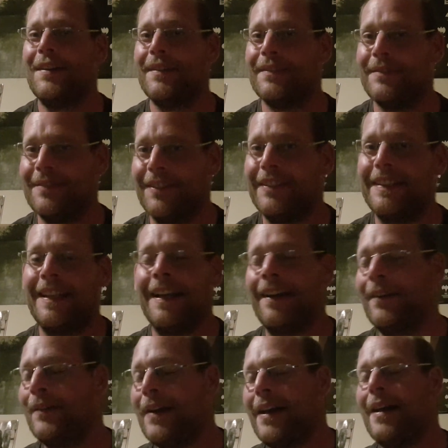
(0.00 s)
right
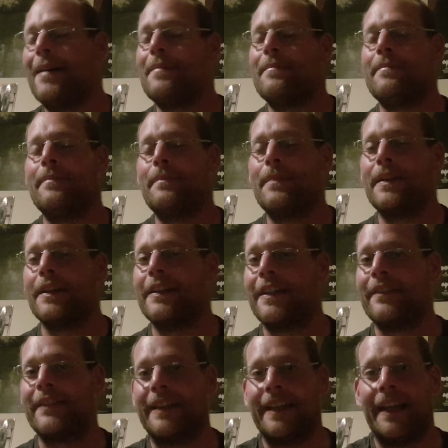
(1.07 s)
now, but I
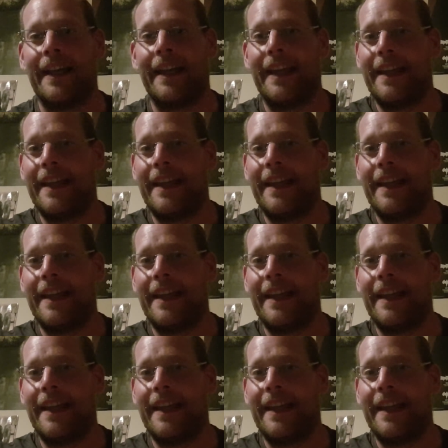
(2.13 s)
don't care.